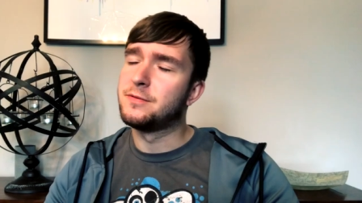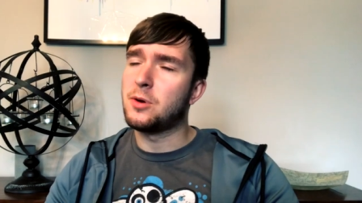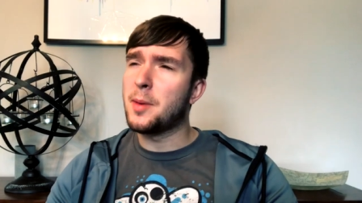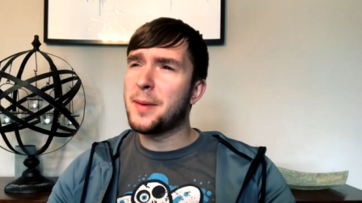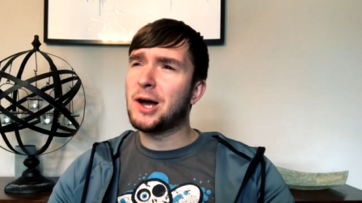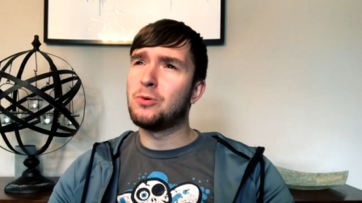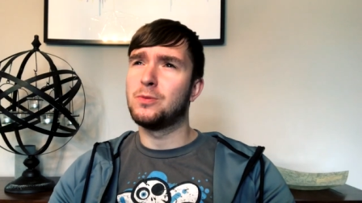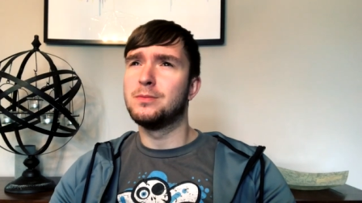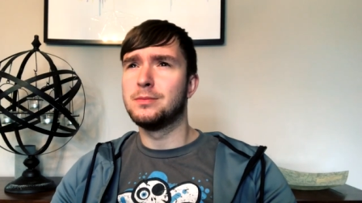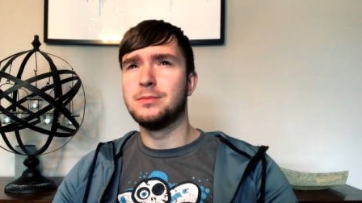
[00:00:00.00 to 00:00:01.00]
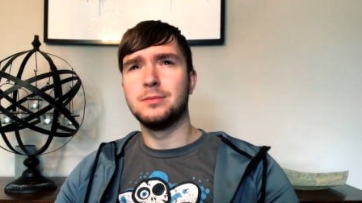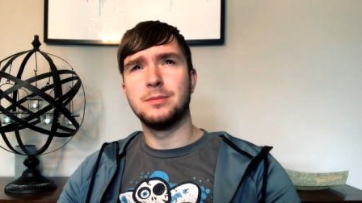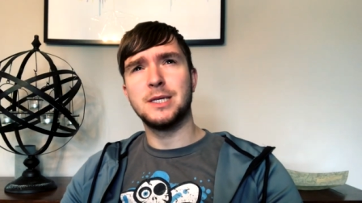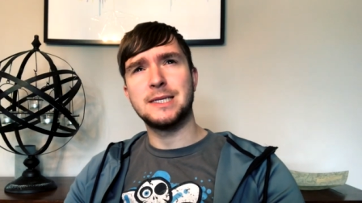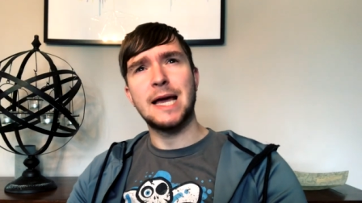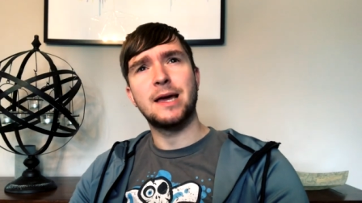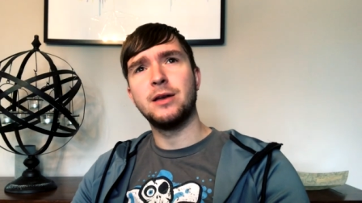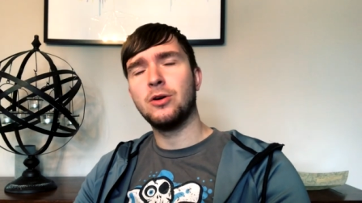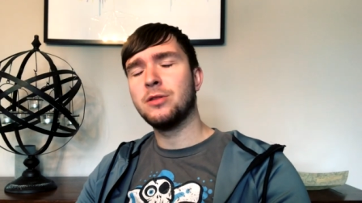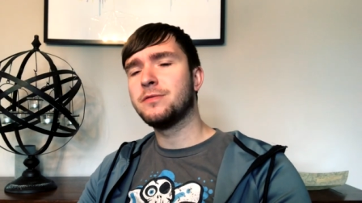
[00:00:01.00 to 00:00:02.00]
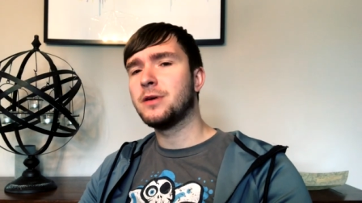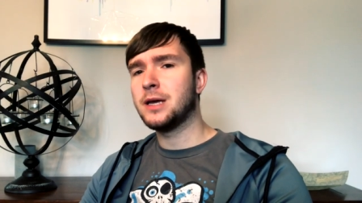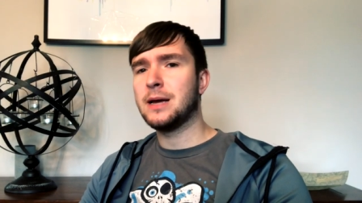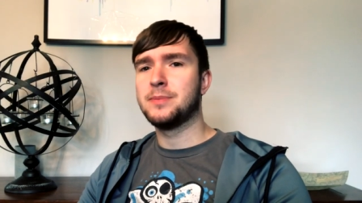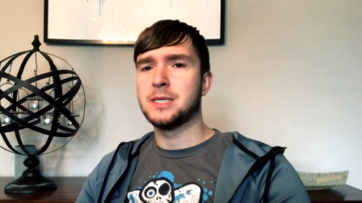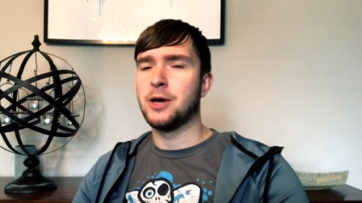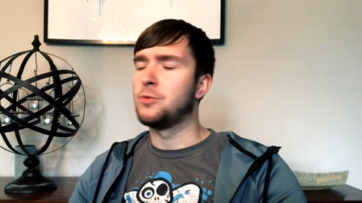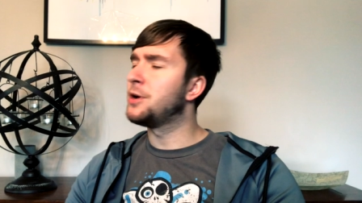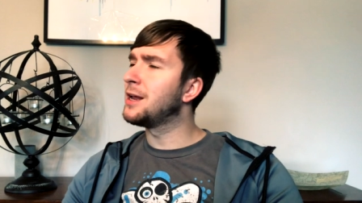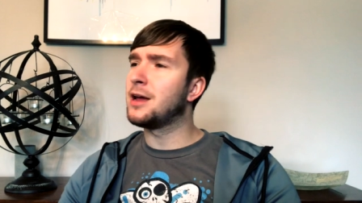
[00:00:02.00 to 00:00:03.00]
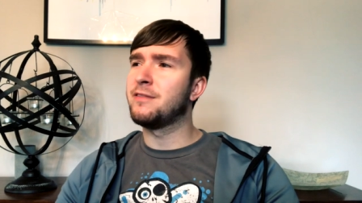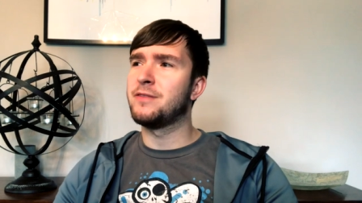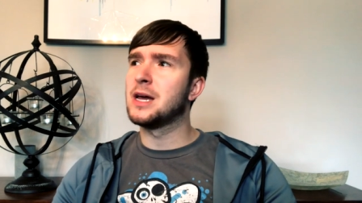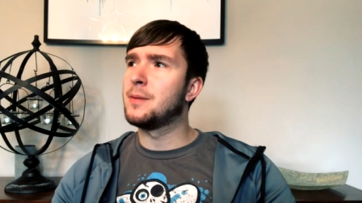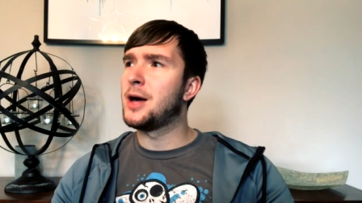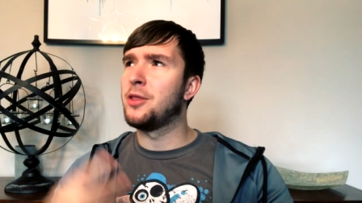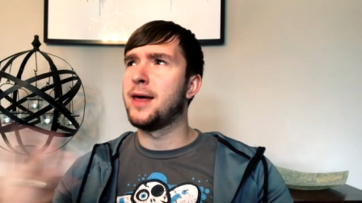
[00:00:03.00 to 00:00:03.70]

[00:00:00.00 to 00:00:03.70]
From about the second or the third episode, what did I think about